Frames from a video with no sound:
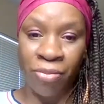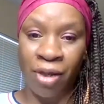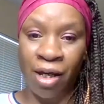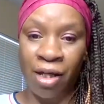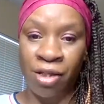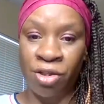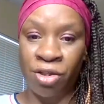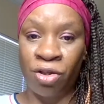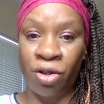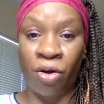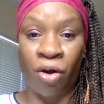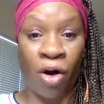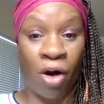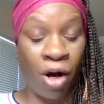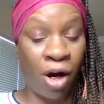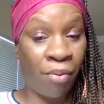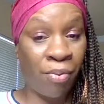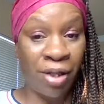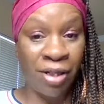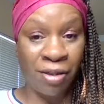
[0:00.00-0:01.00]
It should
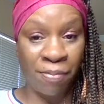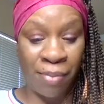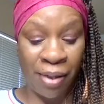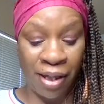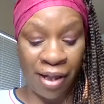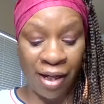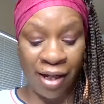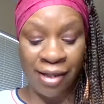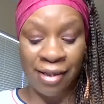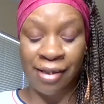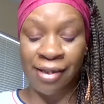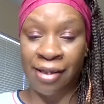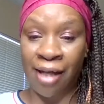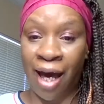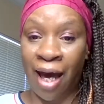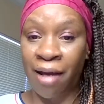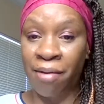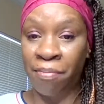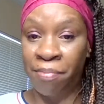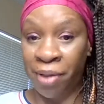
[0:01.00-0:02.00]
always be a
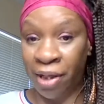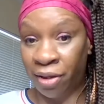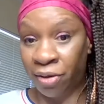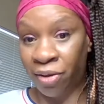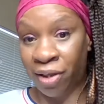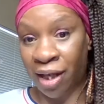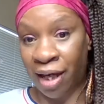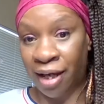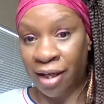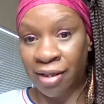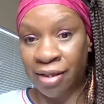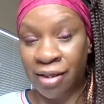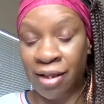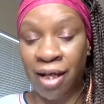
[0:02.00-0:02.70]
satin pillowcase.